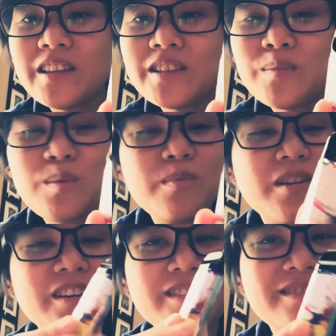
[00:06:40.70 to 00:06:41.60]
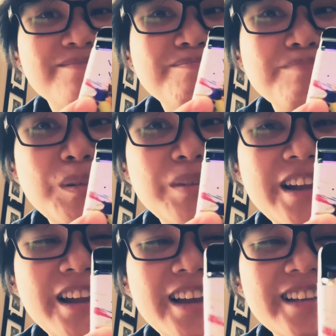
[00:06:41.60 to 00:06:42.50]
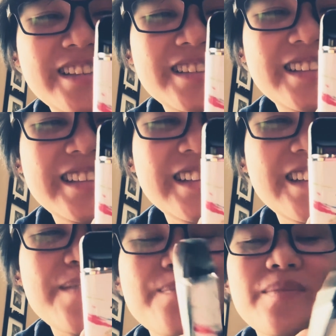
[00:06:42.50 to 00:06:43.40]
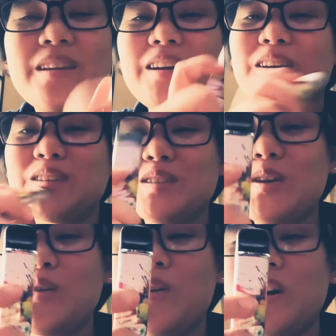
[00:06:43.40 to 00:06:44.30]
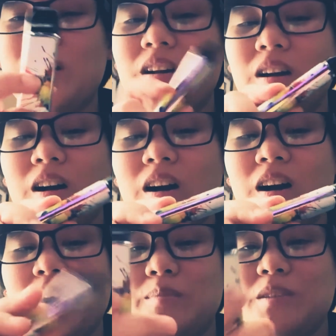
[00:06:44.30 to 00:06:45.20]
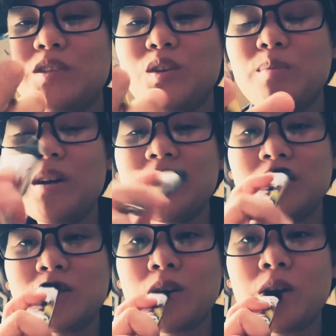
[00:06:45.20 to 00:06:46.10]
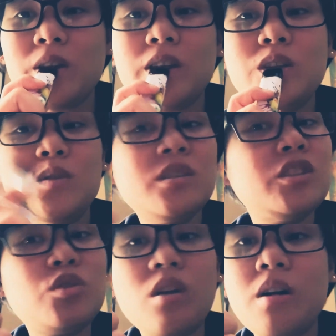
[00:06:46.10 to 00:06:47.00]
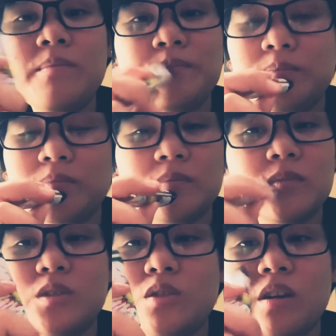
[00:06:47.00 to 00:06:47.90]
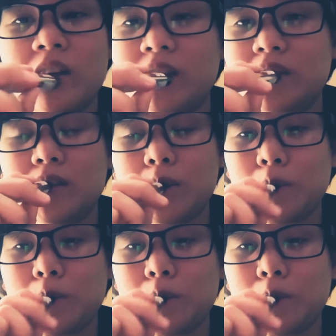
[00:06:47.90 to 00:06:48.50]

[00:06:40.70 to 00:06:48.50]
the Simple mod. Remember that, guys? So there's no button, so all you gotta do is just draw hits.